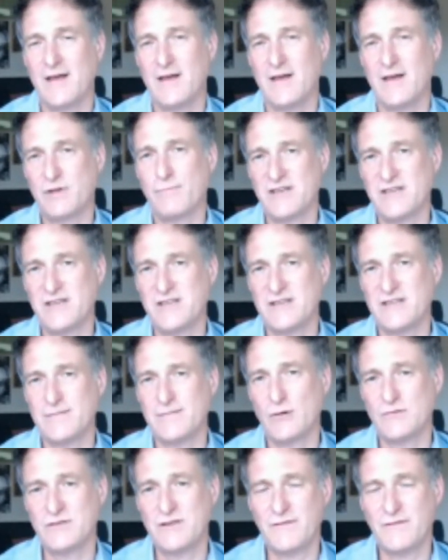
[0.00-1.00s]
but it's a
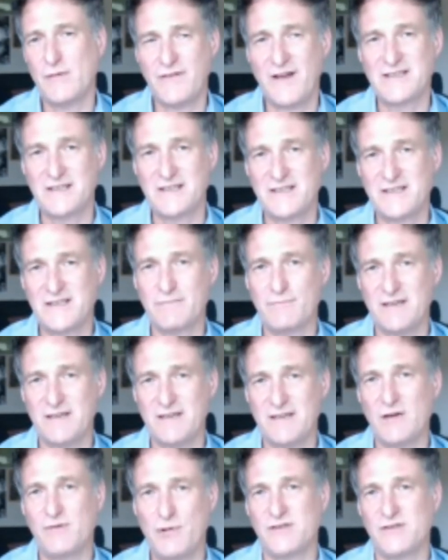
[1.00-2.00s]
multifaceted
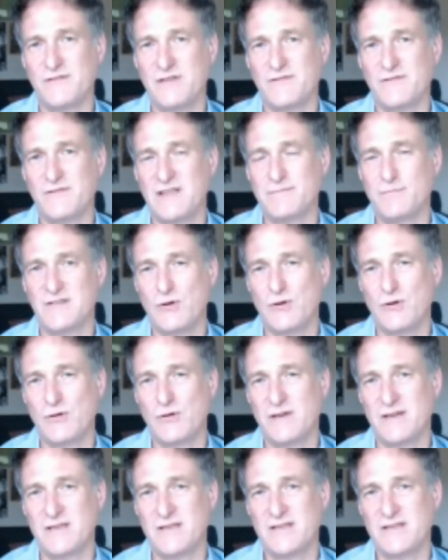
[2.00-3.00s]
purpose for this book.
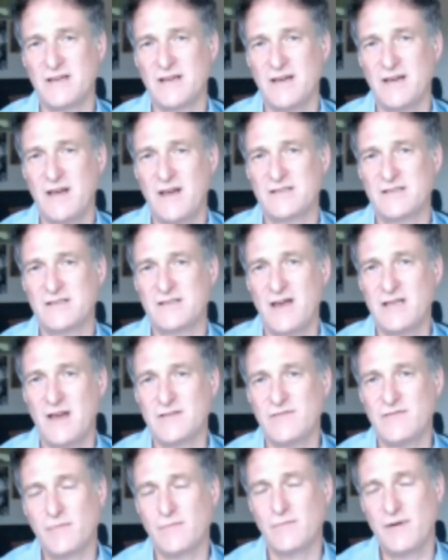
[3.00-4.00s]
It's
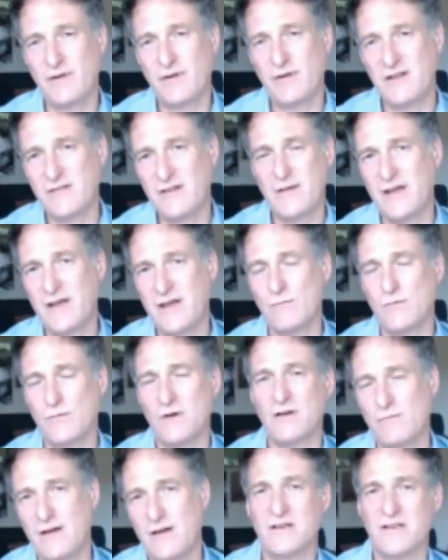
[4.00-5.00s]
for people in the
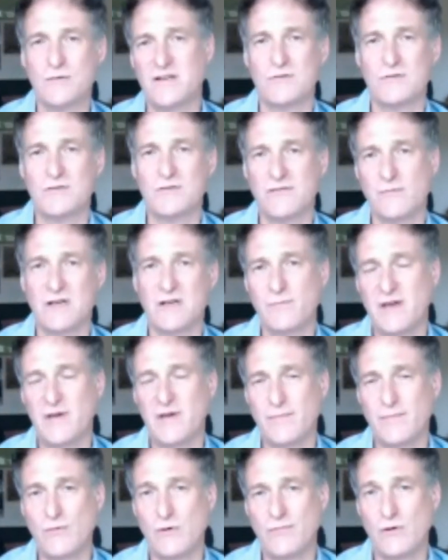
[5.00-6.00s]
network, and it's also for
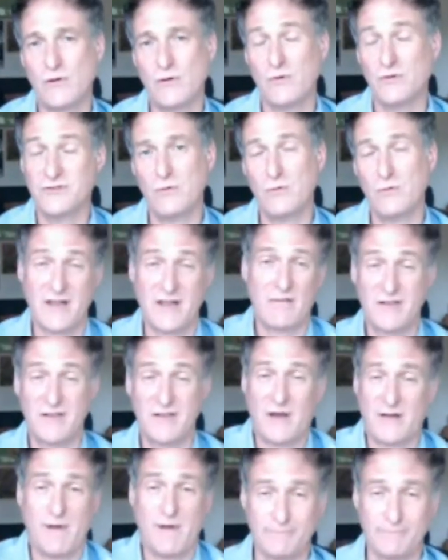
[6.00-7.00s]
people who want to know
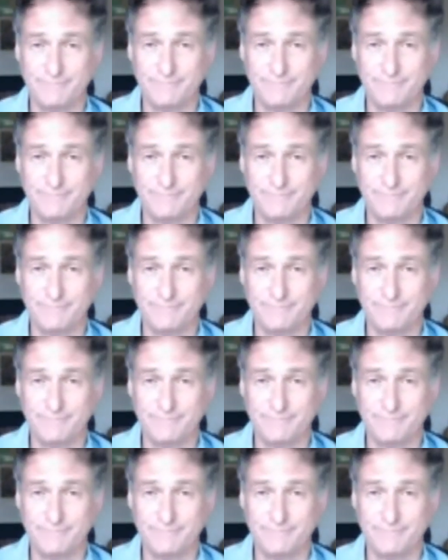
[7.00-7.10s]
about it.